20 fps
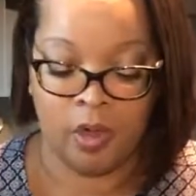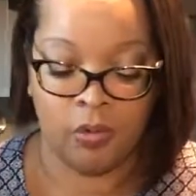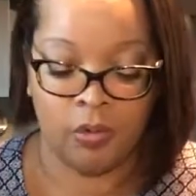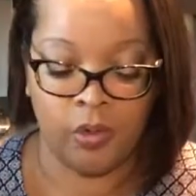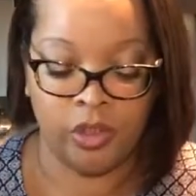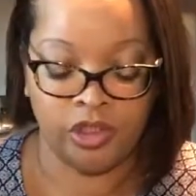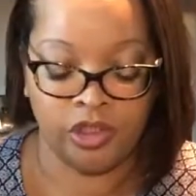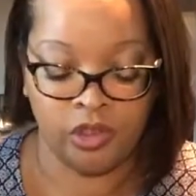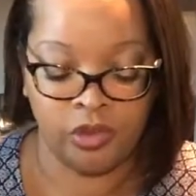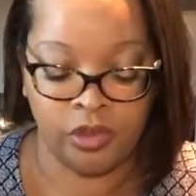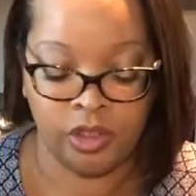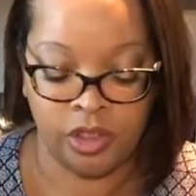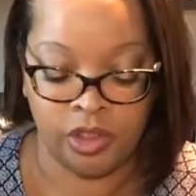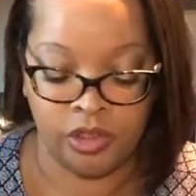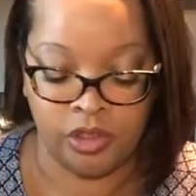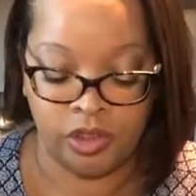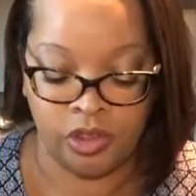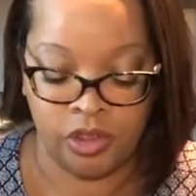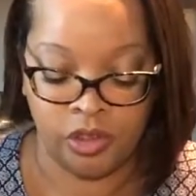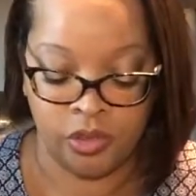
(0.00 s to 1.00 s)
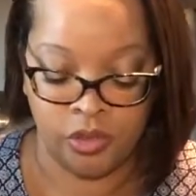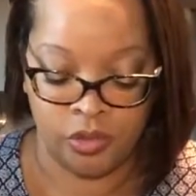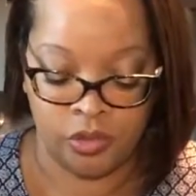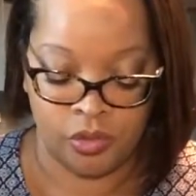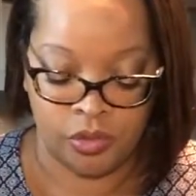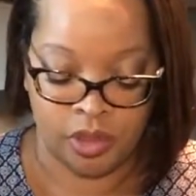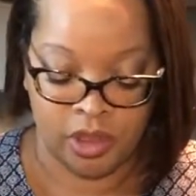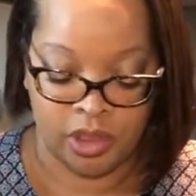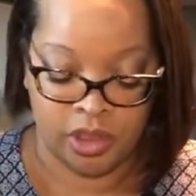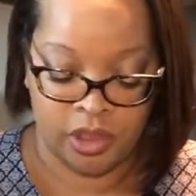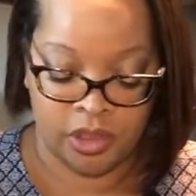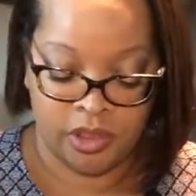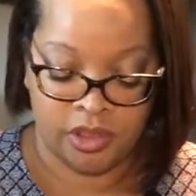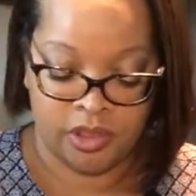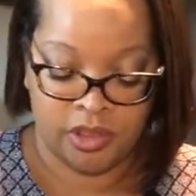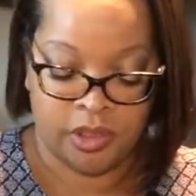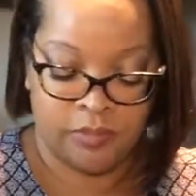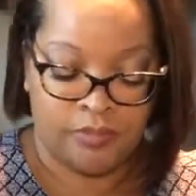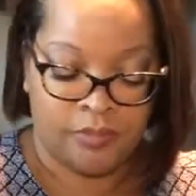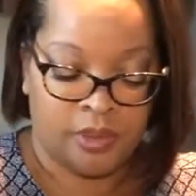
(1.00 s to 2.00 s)
What you can do is
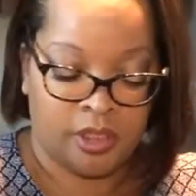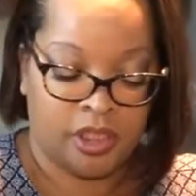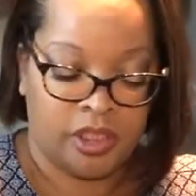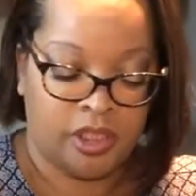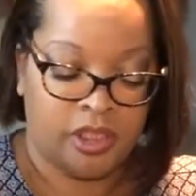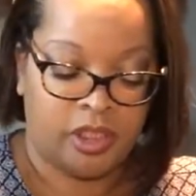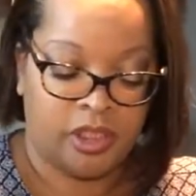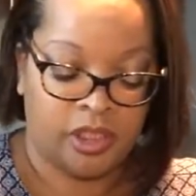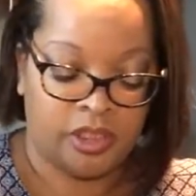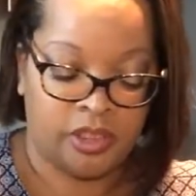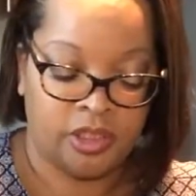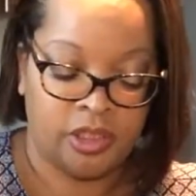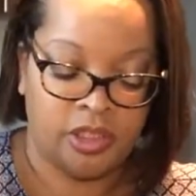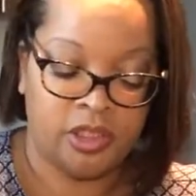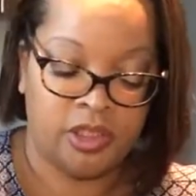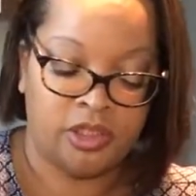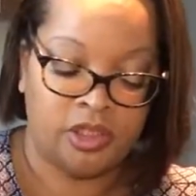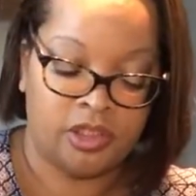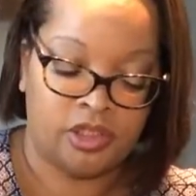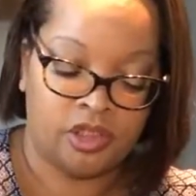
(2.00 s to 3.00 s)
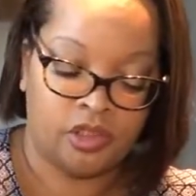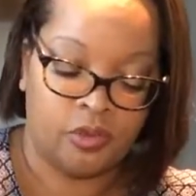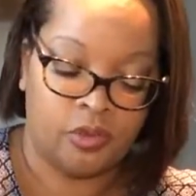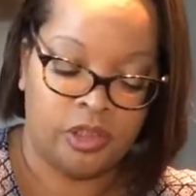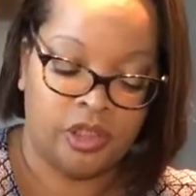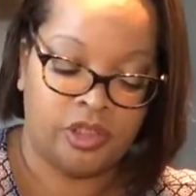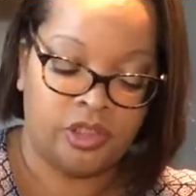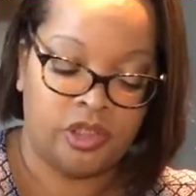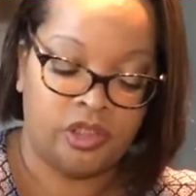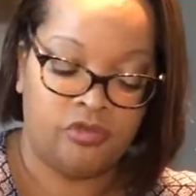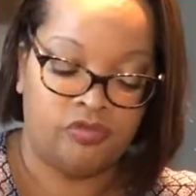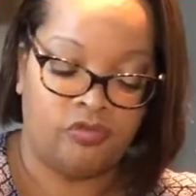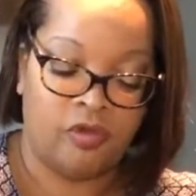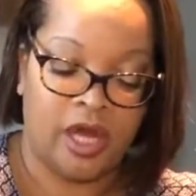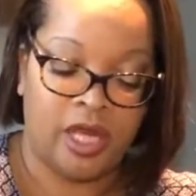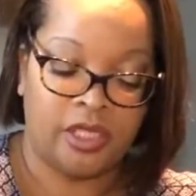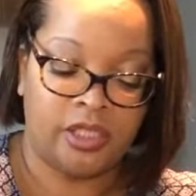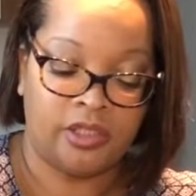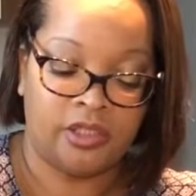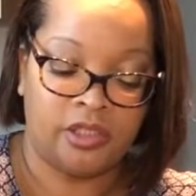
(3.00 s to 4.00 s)
simply get these and squeeze these
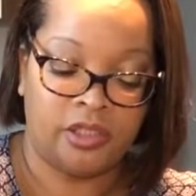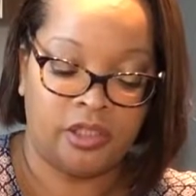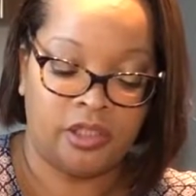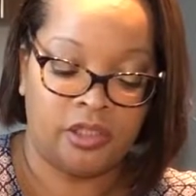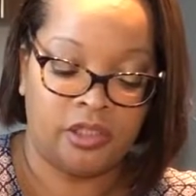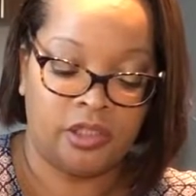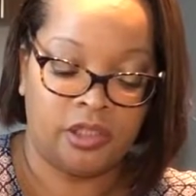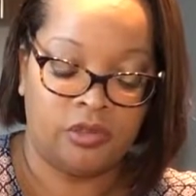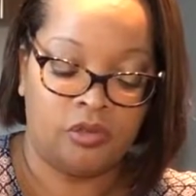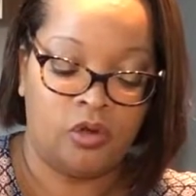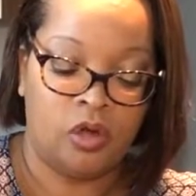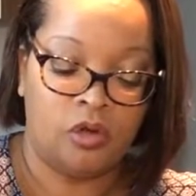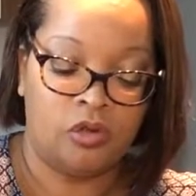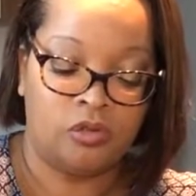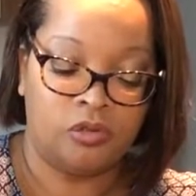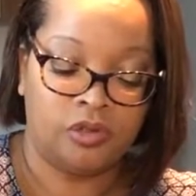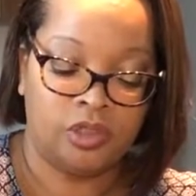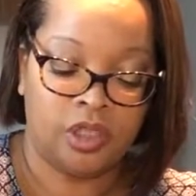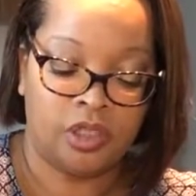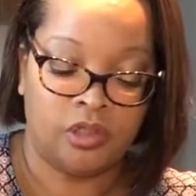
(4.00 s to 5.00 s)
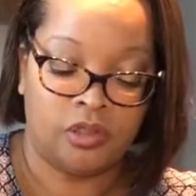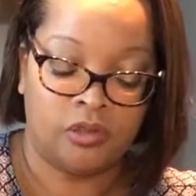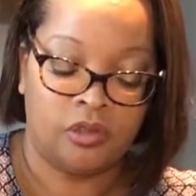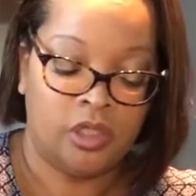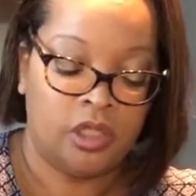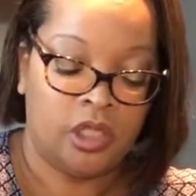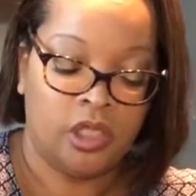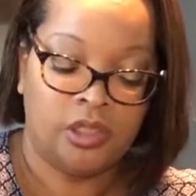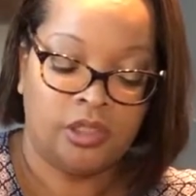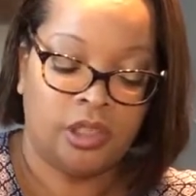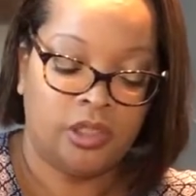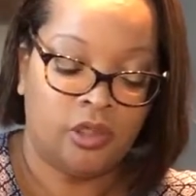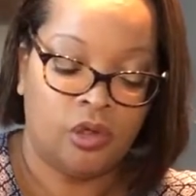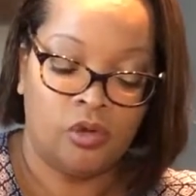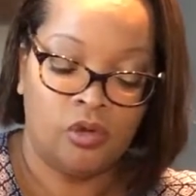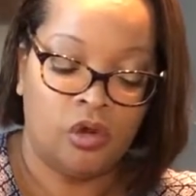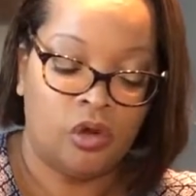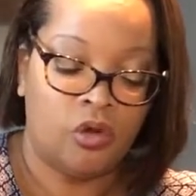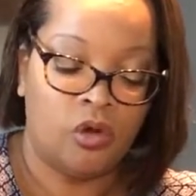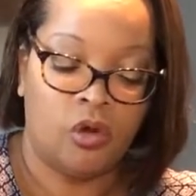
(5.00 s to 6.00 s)
right into these little holes here. They
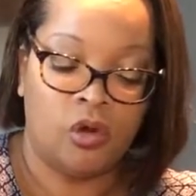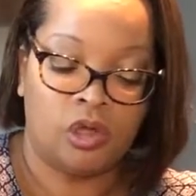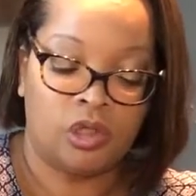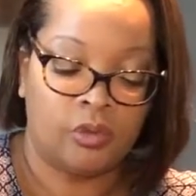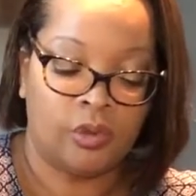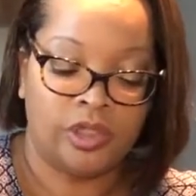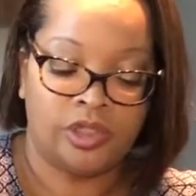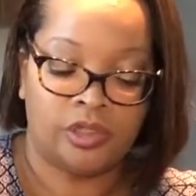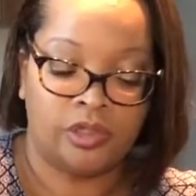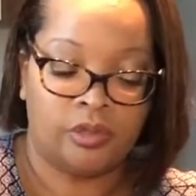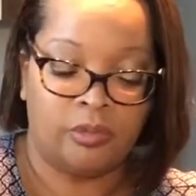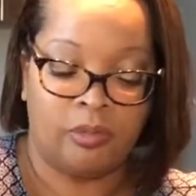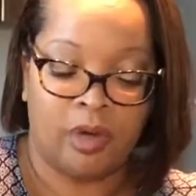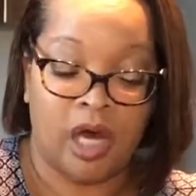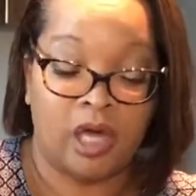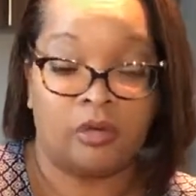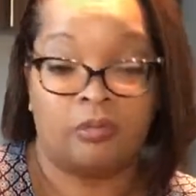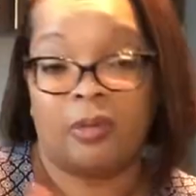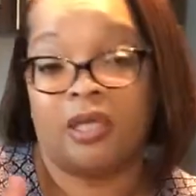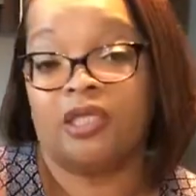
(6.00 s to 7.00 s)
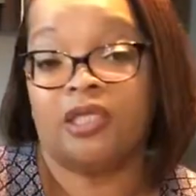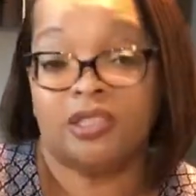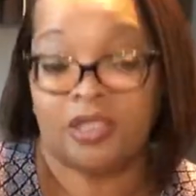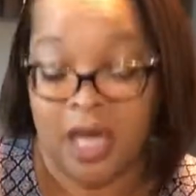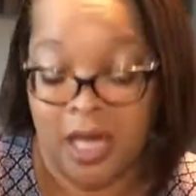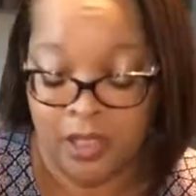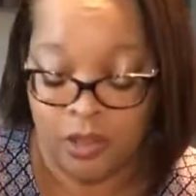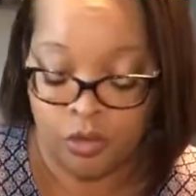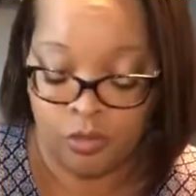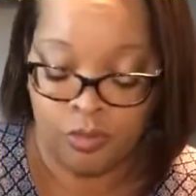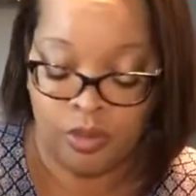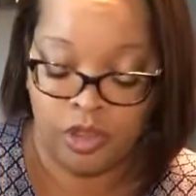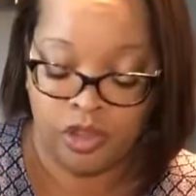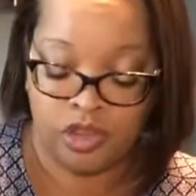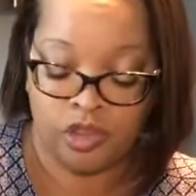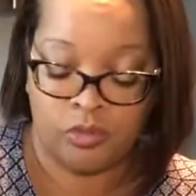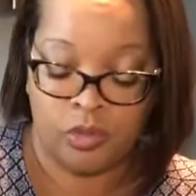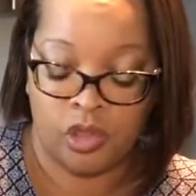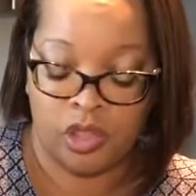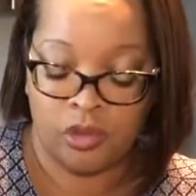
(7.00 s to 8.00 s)
don't go all the way to the bottom. At least I don't push
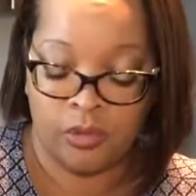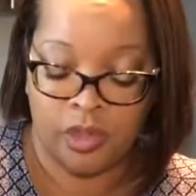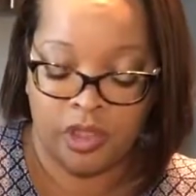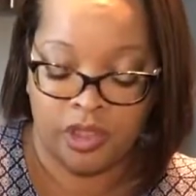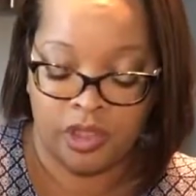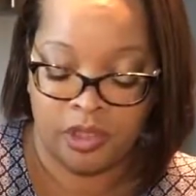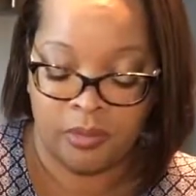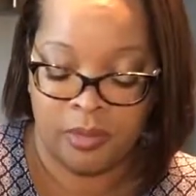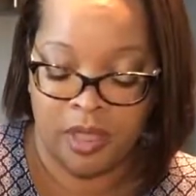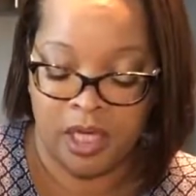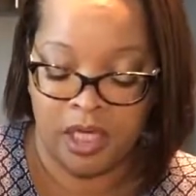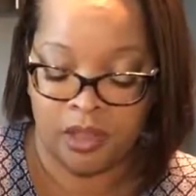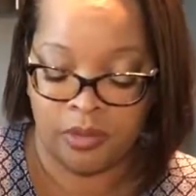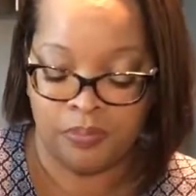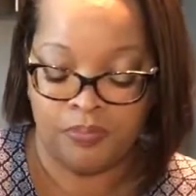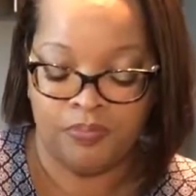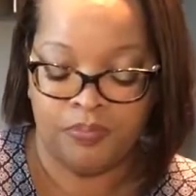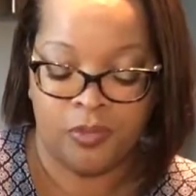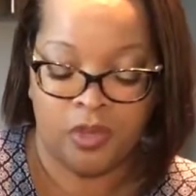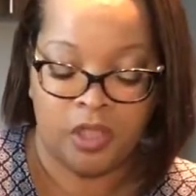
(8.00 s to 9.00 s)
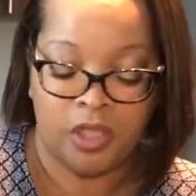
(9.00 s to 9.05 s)
them all the way to the bottom.